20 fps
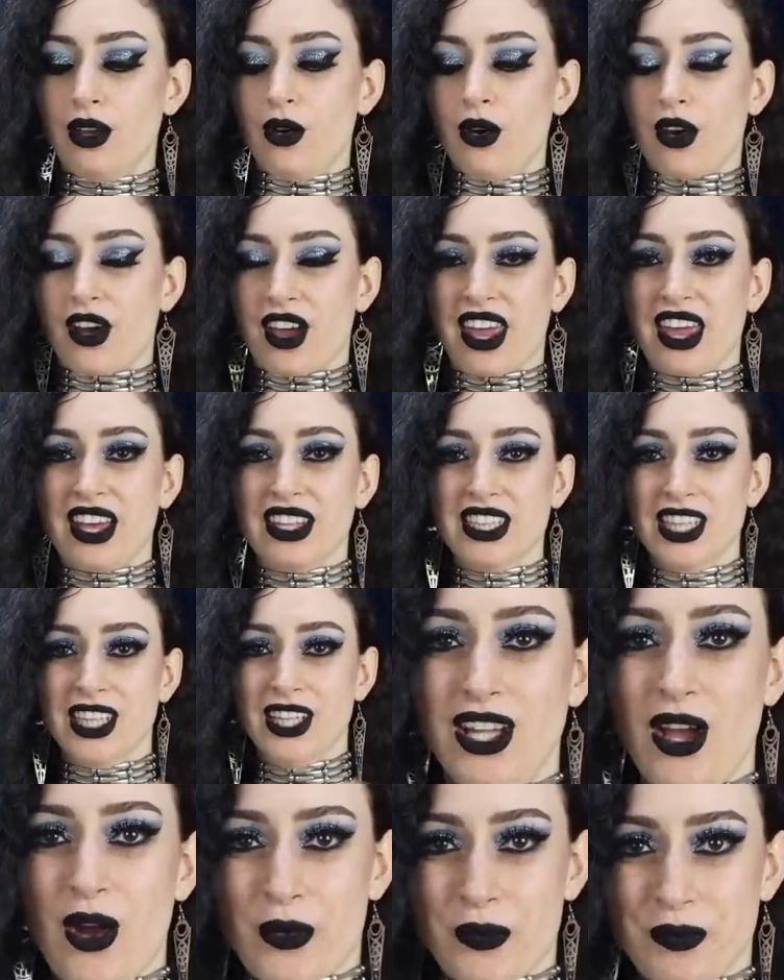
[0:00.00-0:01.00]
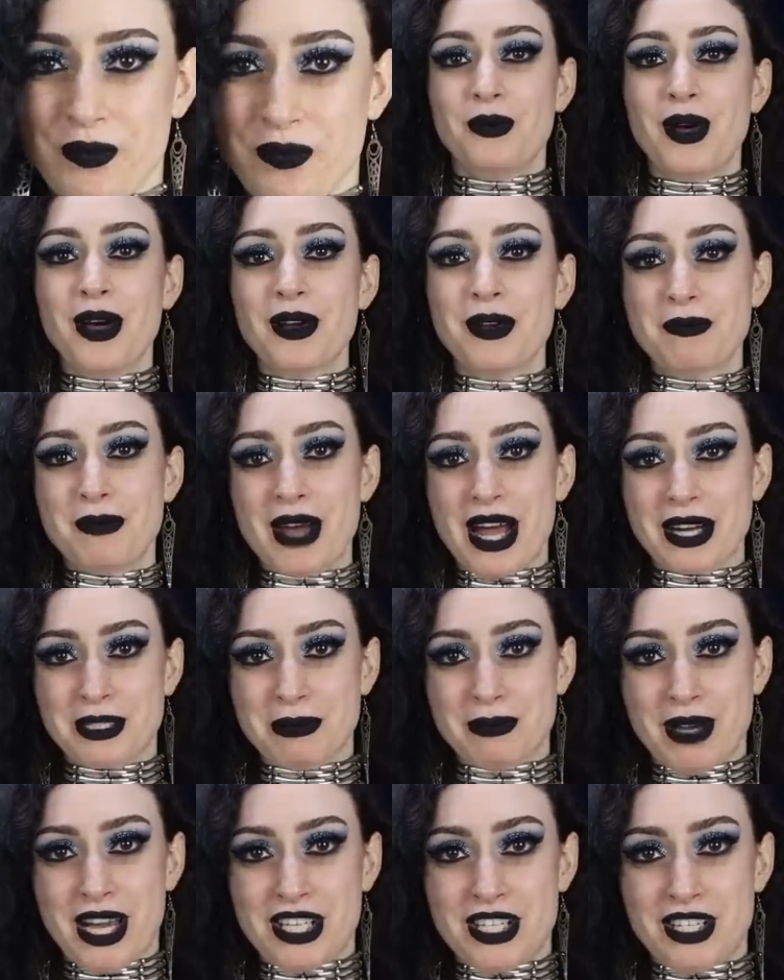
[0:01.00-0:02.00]
Oh, hello. Welcome back
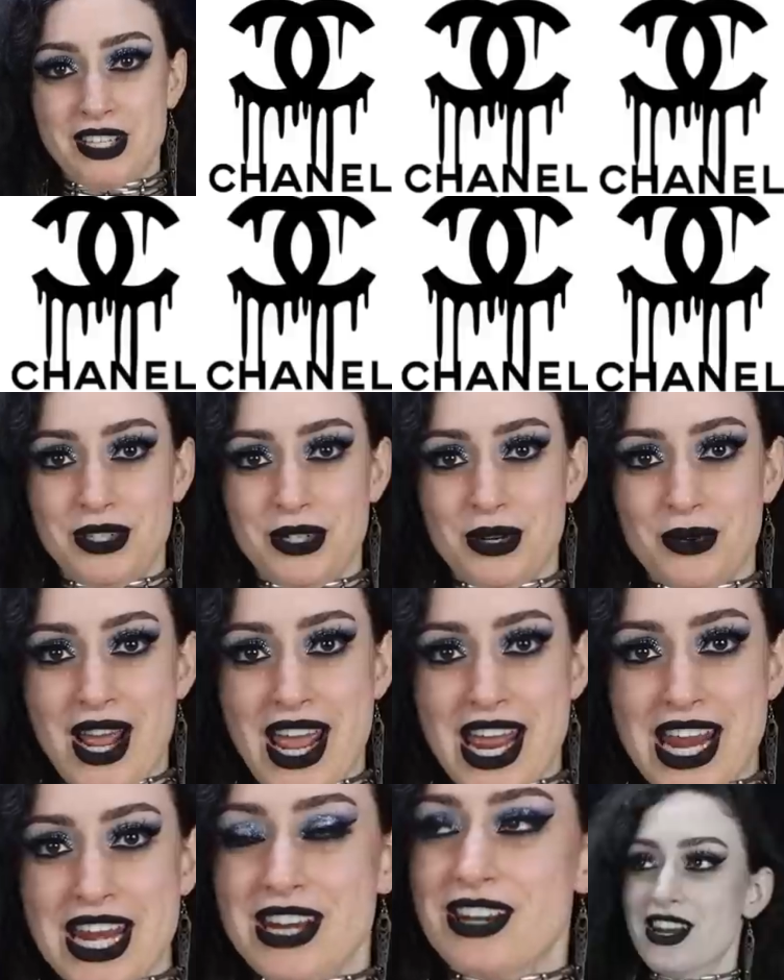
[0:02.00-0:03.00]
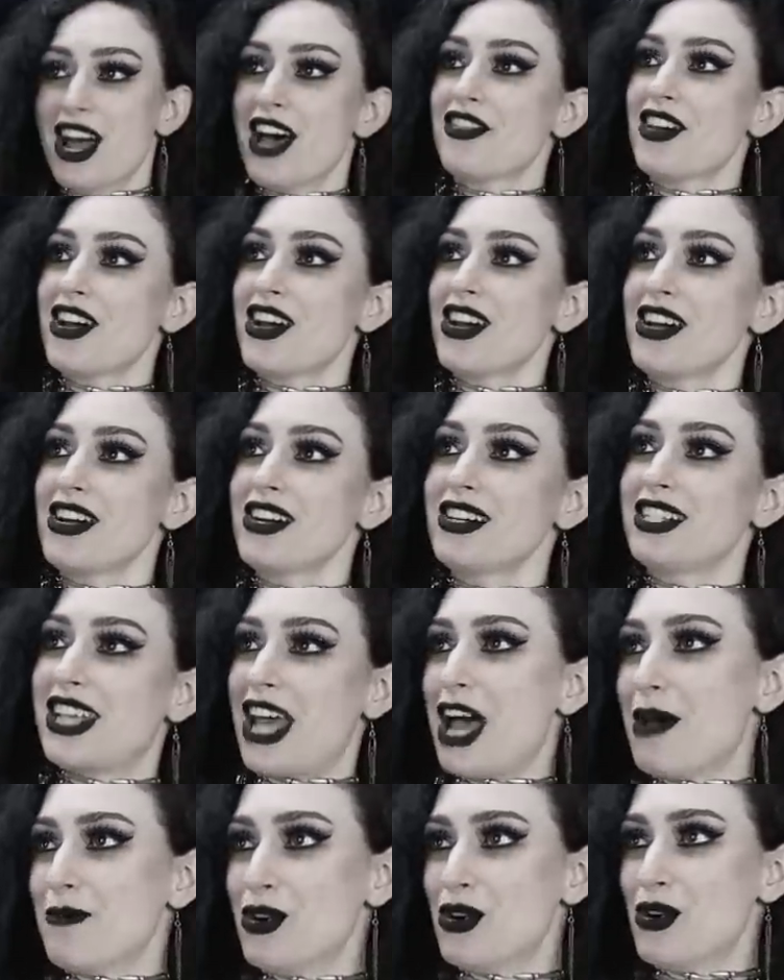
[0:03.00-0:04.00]
to my Chanel and to another
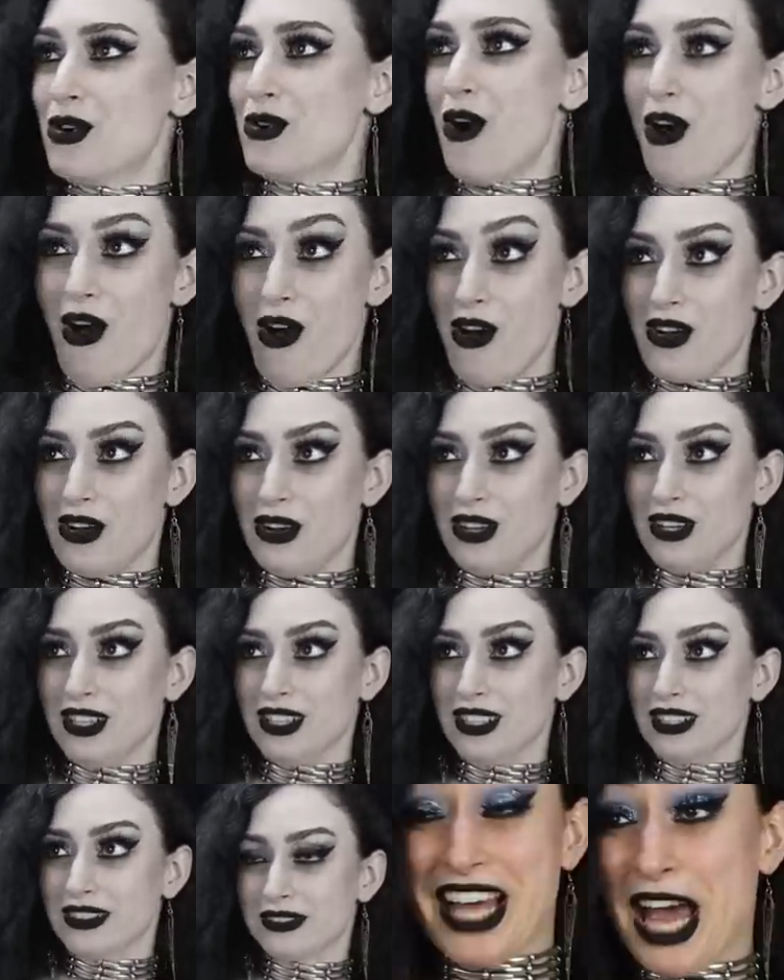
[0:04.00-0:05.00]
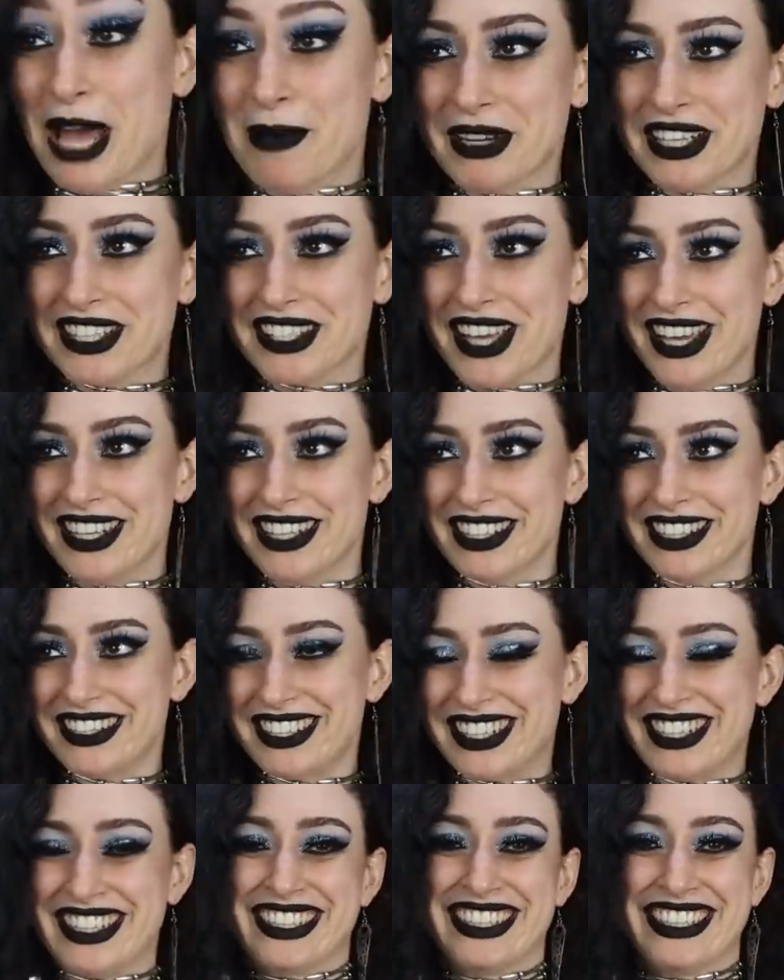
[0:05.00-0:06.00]
Temu haul. I'm
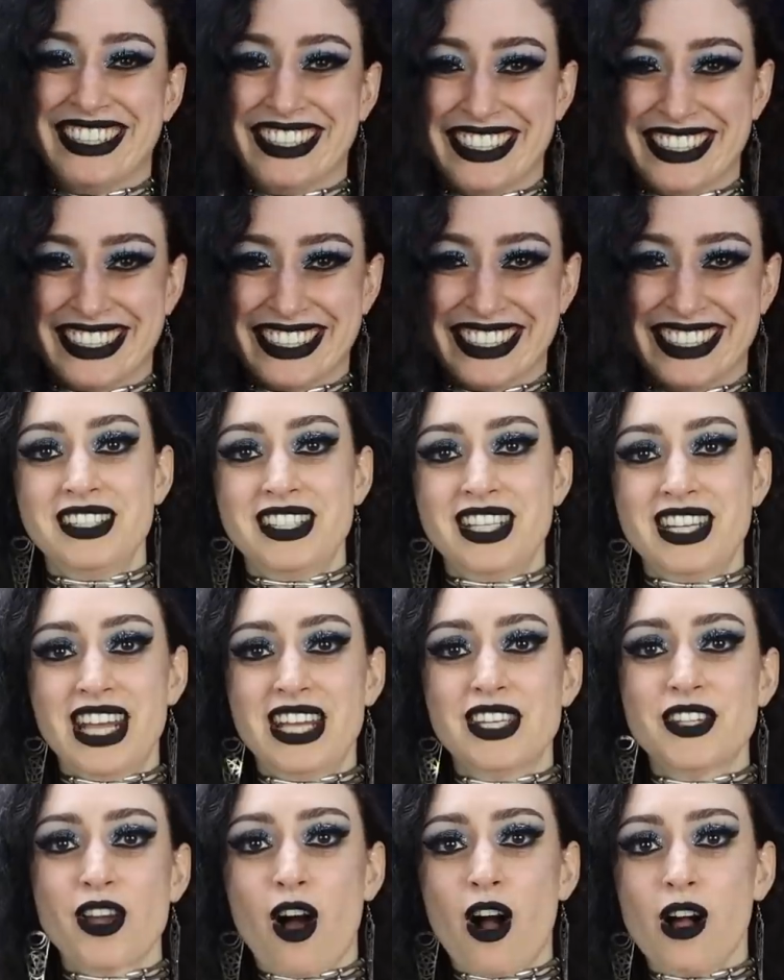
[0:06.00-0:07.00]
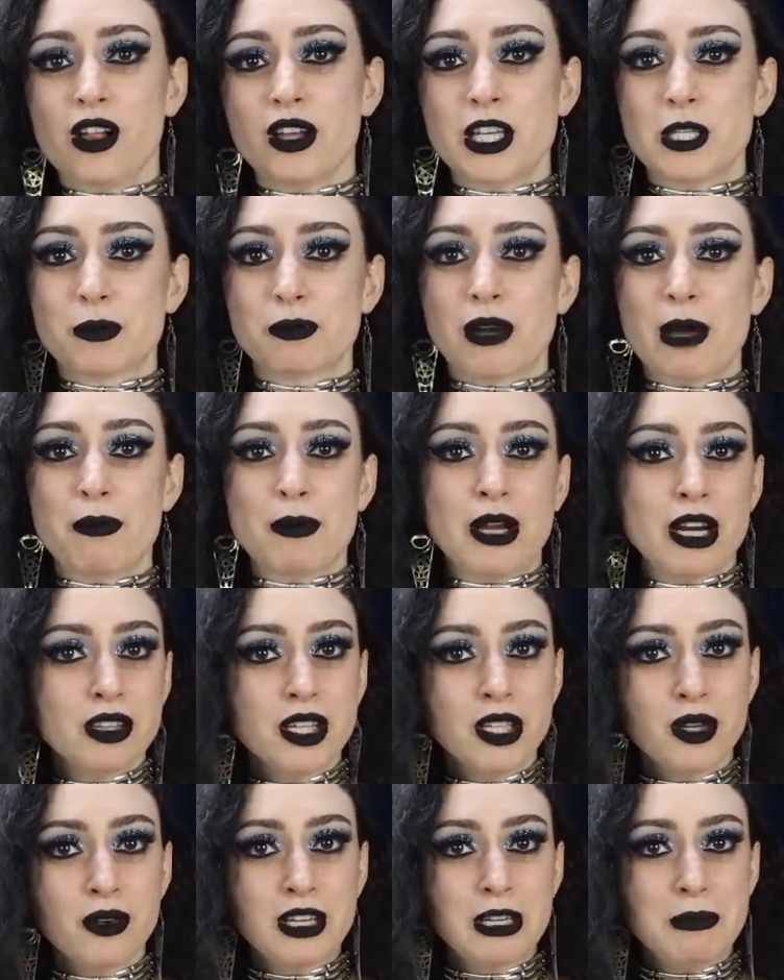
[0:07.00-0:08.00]
excited. Today's haul is
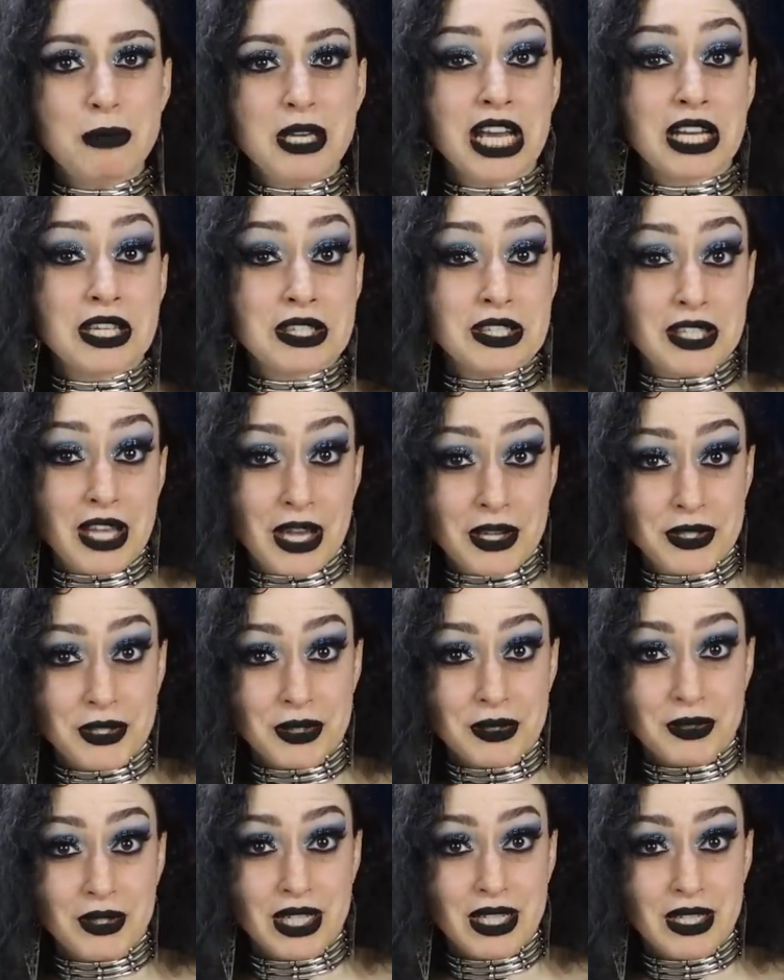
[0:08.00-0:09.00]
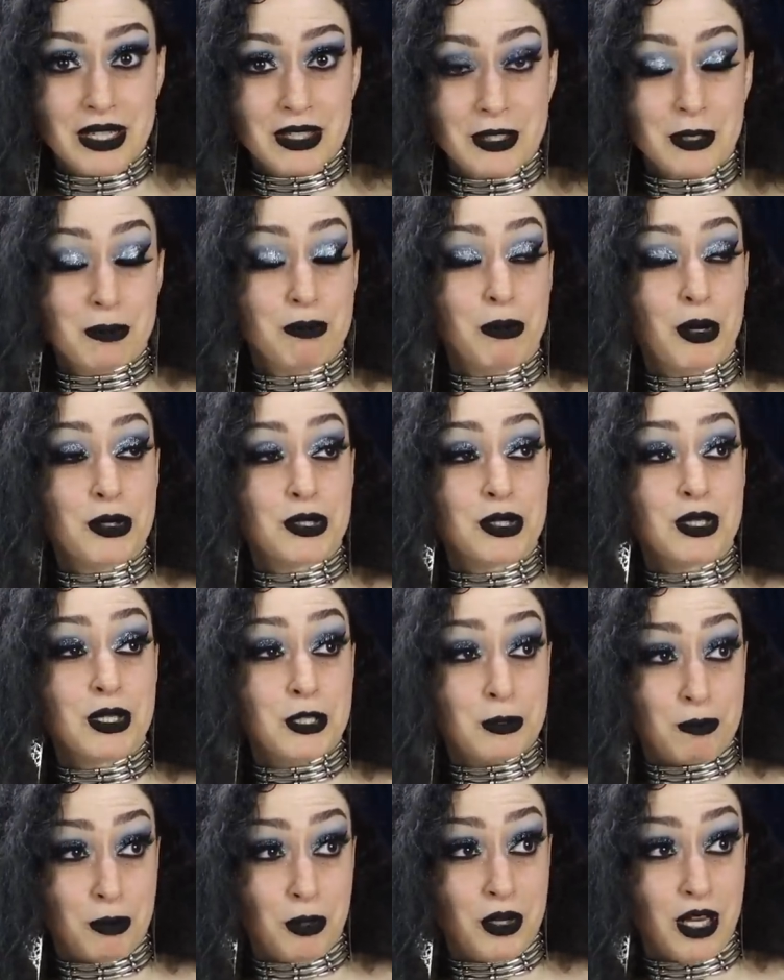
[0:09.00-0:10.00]
primarily going to be accessories, mostly
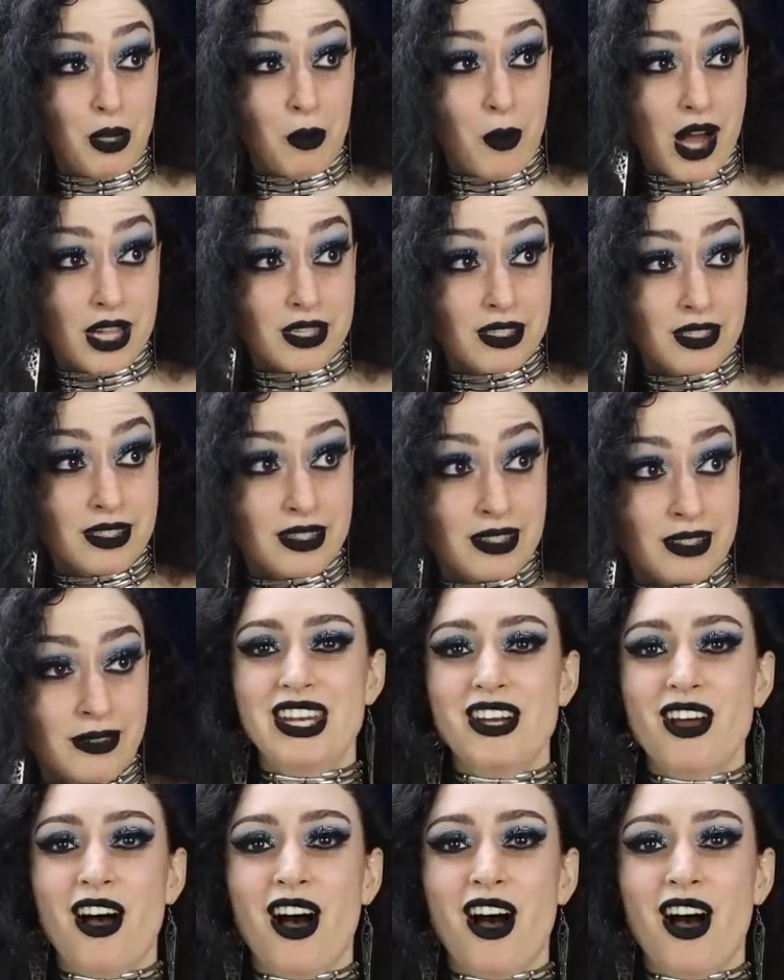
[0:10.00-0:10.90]
spooky ones. In